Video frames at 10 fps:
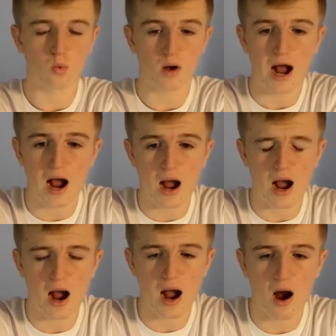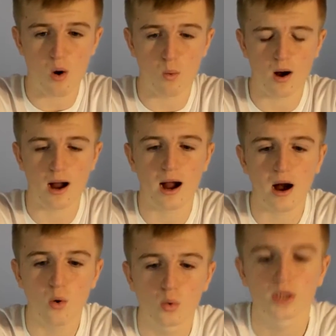How?
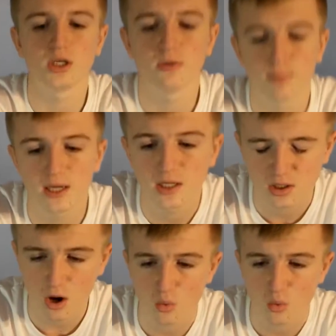How can you be so